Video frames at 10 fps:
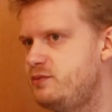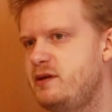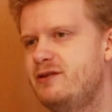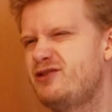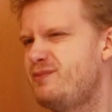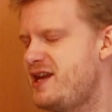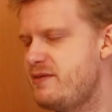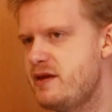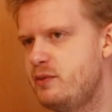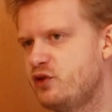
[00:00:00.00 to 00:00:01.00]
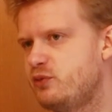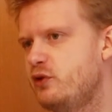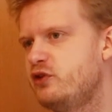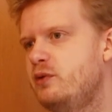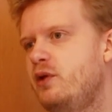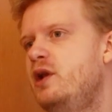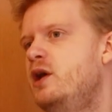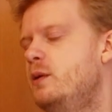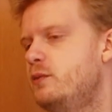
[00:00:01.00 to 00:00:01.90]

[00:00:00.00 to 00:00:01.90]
speak with as many people as possible,